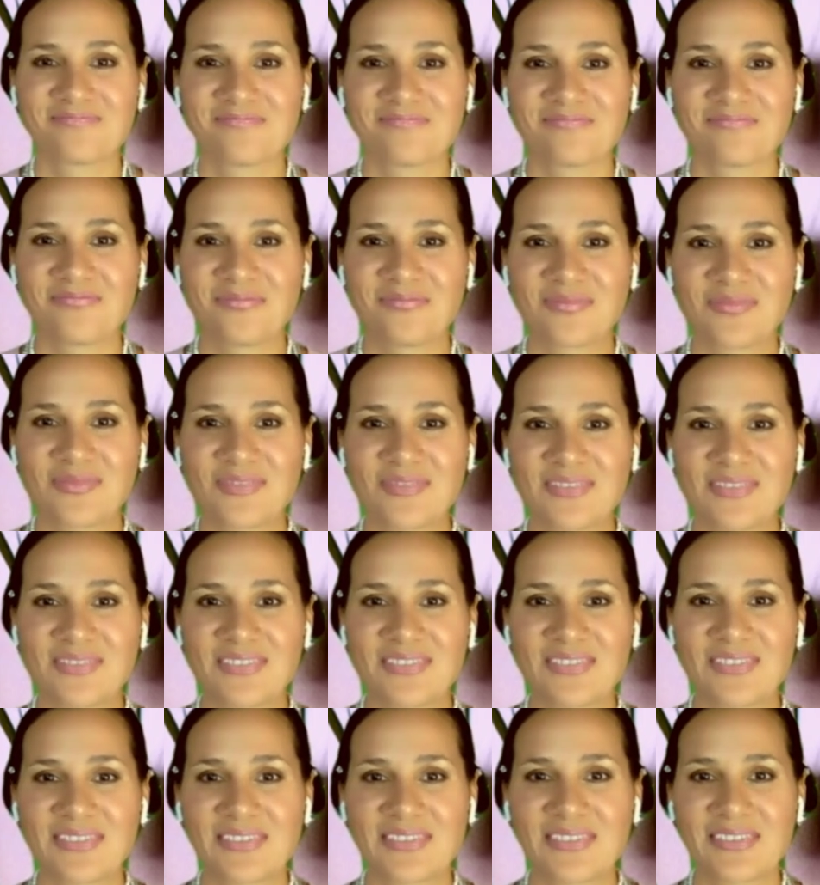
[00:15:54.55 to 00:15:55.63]

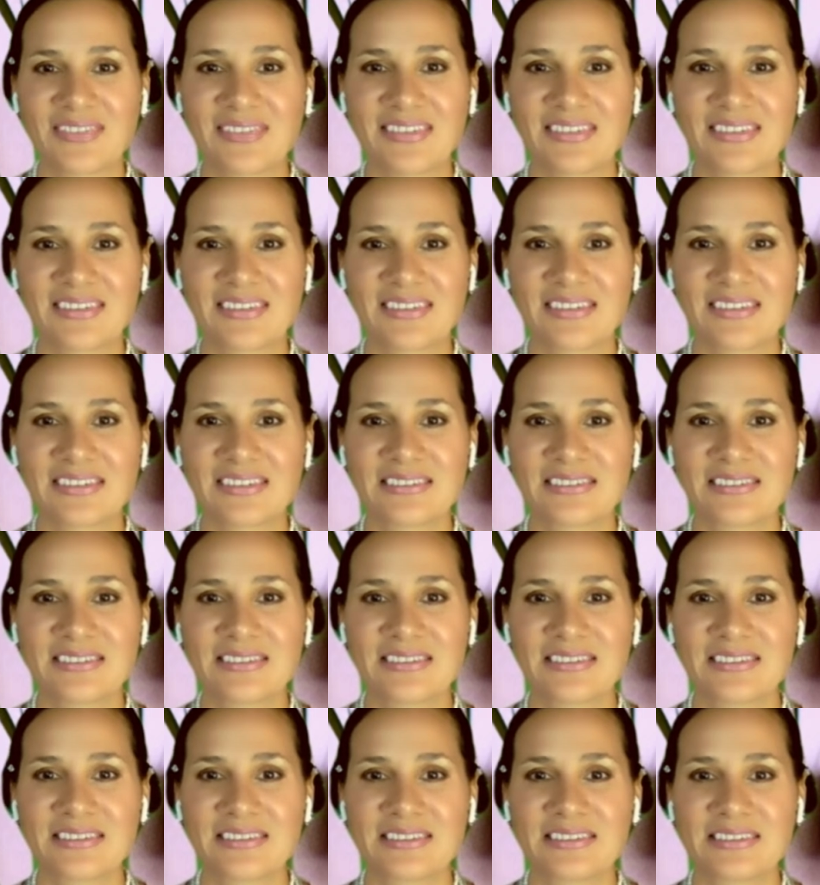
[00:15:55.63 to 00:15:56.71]

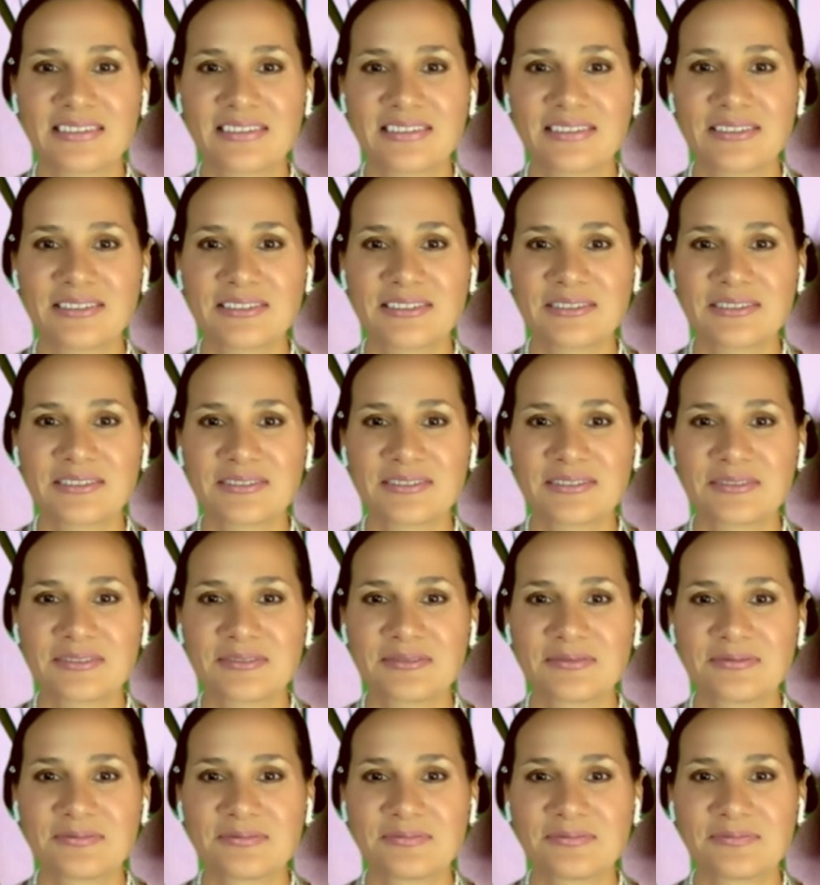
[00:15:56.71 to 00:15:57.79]

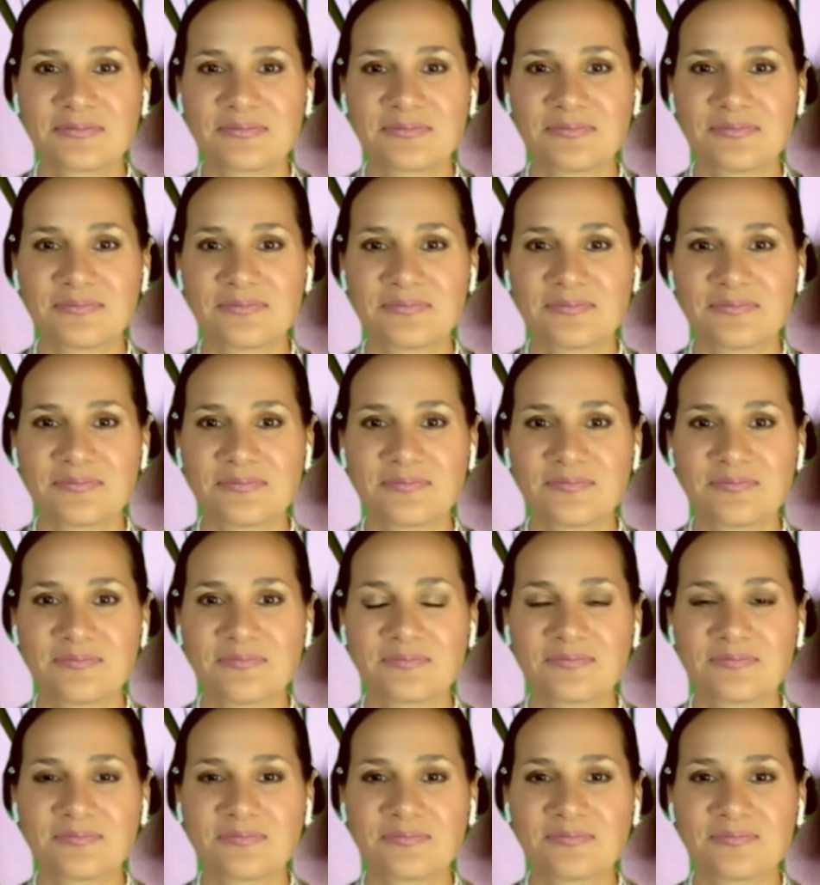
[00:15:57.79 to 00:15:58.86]

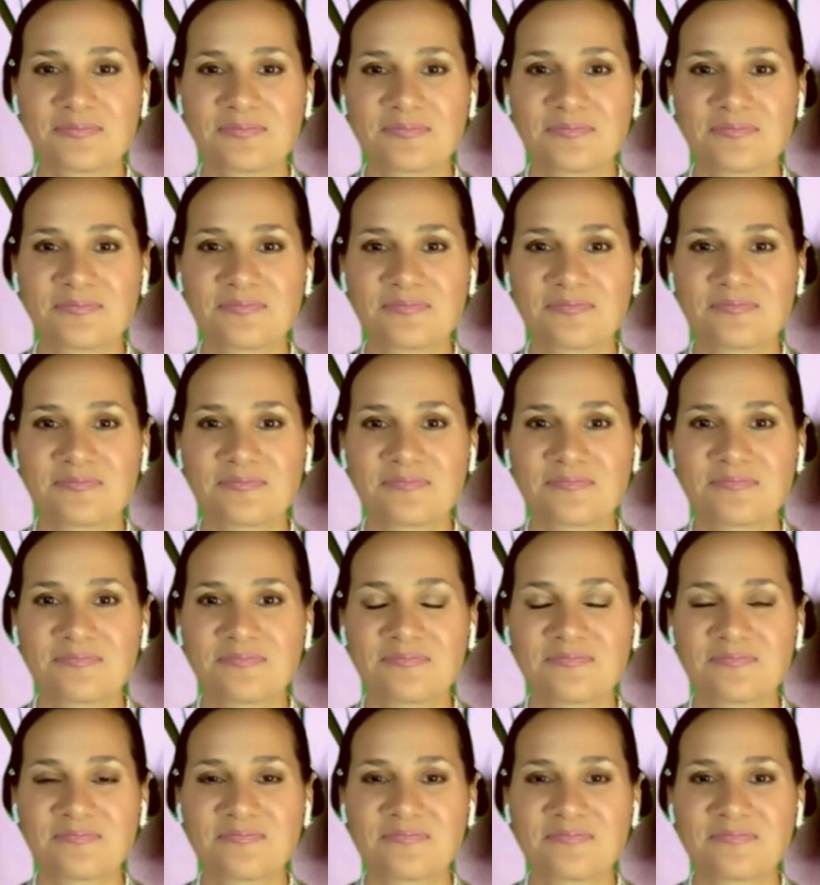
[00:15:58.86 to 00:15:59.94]

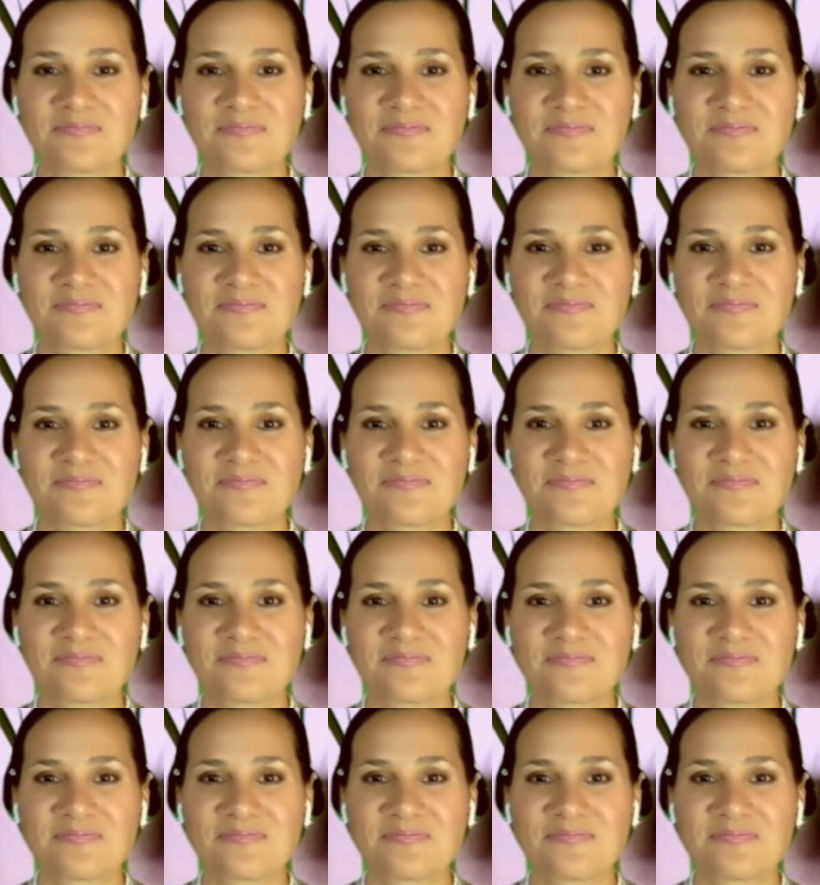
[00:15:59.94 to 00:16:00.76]
No words are spoken by the person on screen.